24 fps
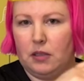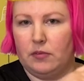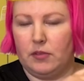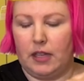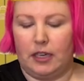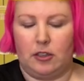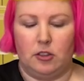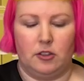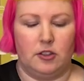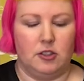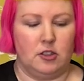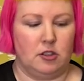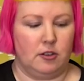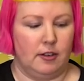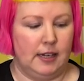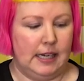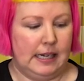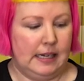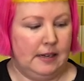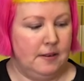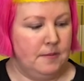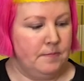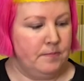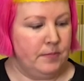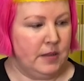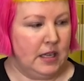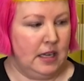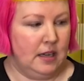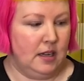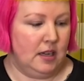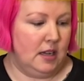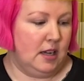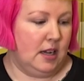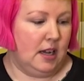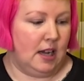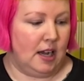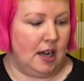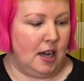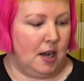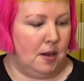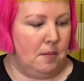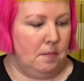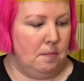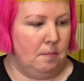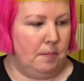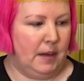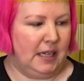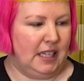that on the screen.
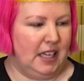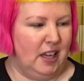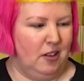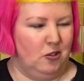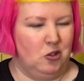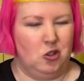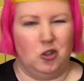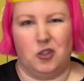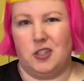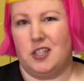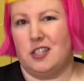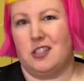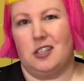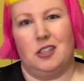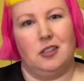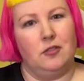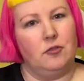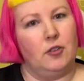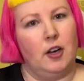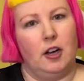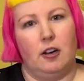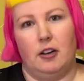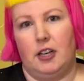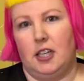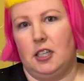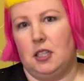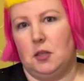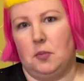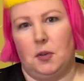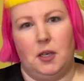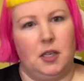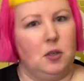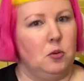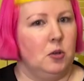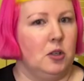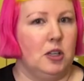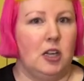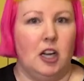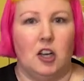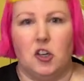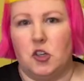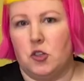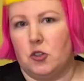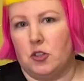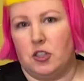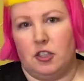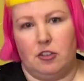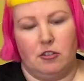But yeah, of course, it's going to vary depending what
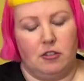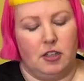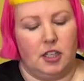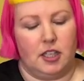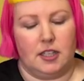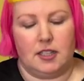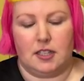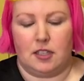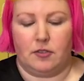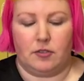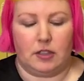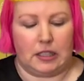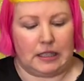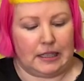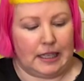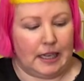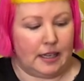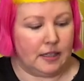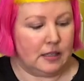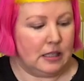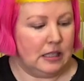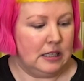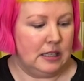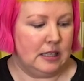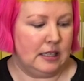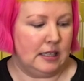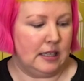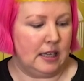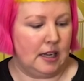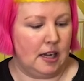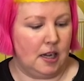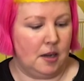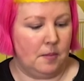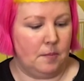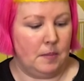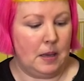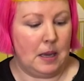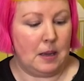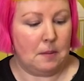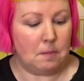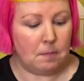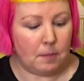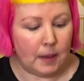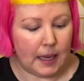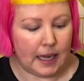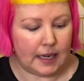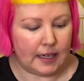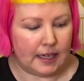country you're in and stuff like that.
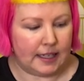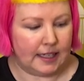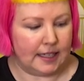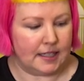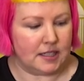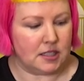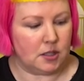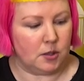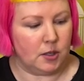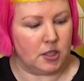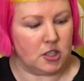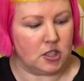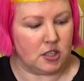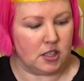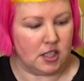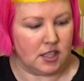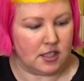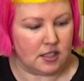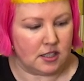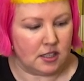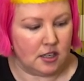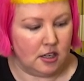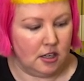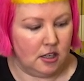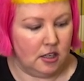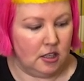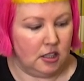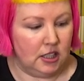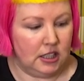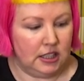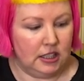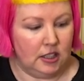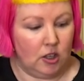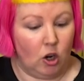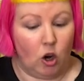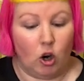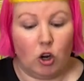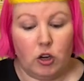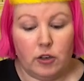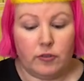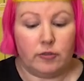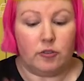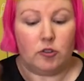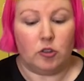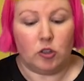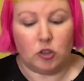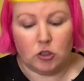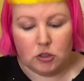But I guess the question is,
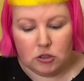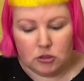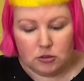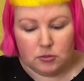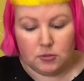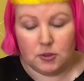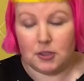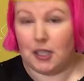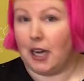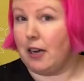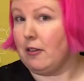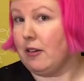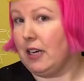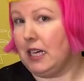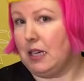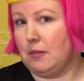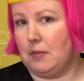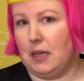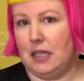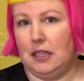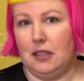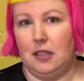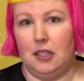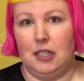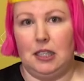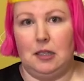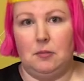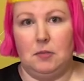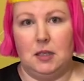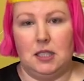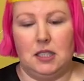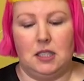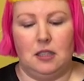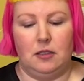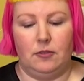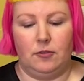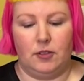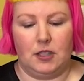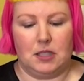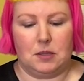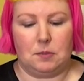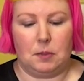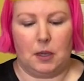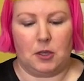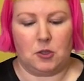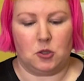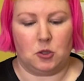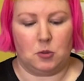Overall, would I recommend the
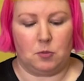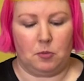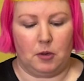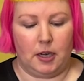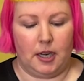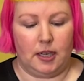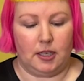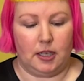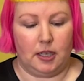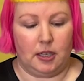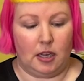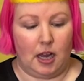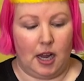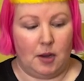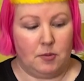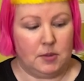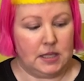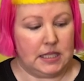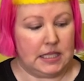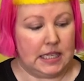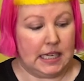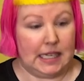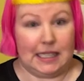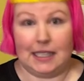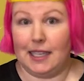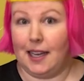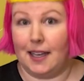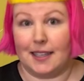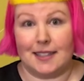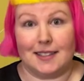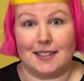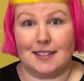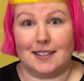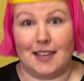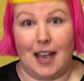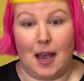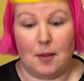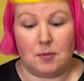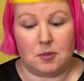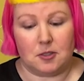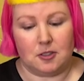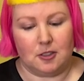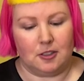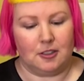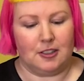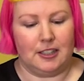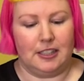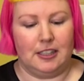Mintyfizz Puzzles brand? And I would say yes,
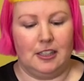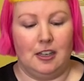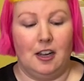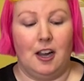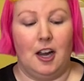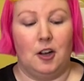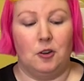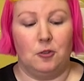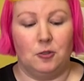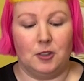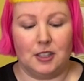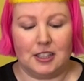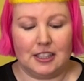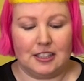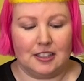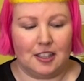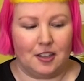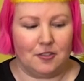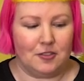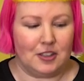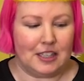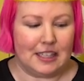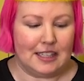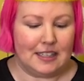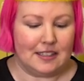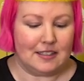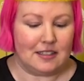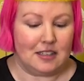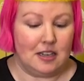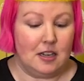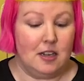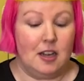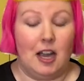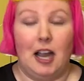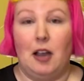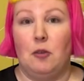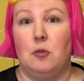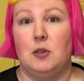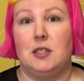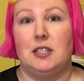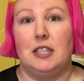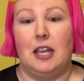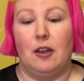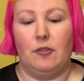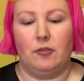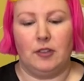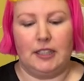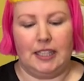absolutely. I really love these. I would
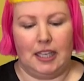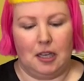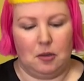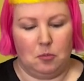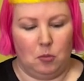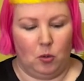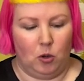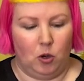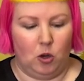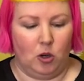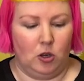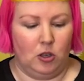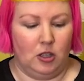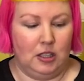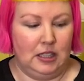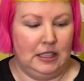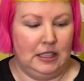definitely get more.